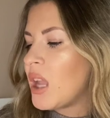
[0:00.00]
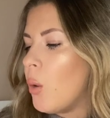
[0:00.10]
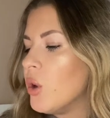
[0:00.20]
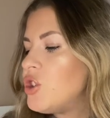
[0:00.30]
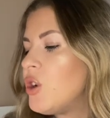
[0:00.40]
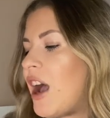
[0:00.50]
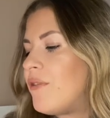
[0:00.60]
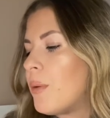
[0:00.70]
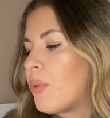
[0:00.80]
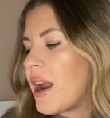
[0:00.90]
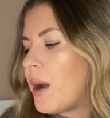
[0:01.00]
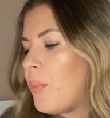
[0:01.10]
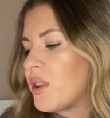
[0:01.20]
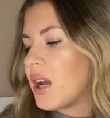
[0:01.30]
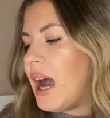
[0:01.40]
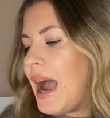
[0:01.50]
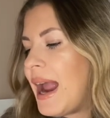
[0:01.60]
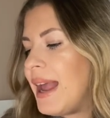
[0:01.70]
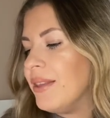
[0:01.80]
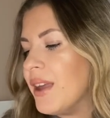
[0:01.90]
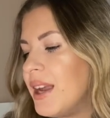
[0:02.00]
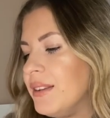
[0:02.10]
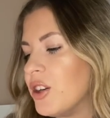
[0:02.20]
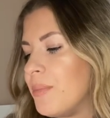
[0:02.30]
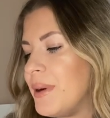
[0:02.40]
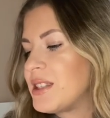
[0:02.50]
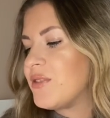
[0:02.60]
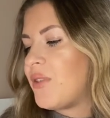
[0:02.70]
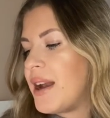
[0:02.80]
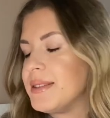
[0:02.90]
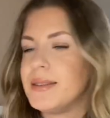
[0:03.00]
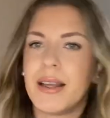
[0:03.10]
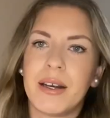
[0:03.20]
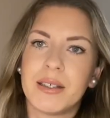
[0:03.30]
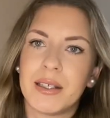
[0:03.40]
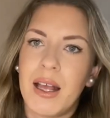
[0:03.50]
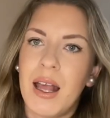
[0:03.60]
would you ever break up with a guy and date their best friend later?